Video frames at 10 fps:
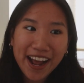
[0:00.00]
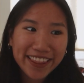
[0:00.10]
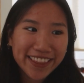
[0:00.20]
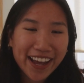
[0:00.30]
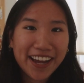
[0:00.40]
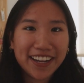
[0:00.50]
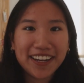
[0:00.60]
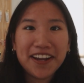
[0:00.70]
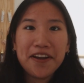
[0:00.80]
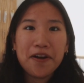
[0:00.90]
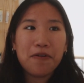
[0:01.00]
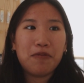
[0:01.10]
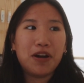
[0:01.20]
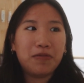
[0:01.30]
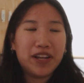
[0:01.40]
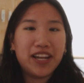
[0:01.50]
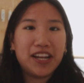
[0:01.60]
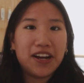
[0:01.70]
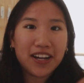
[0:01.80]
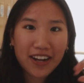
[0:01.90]
And then when
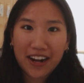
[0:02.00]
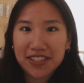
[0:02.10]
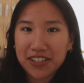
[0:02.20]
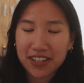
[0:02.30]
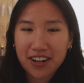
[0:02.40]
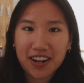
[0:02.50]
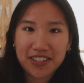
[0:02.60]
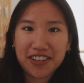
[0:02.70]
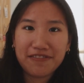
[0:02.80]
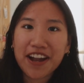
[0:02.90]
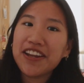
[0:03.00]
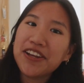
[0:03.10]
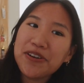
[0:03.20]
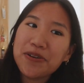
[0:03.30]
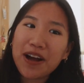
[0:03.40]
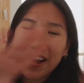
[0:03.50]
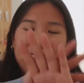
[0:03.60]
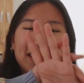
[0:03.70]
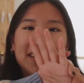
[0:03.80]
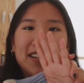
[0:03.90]
we got to the concert venue
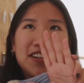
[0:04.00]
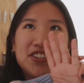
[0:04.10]
and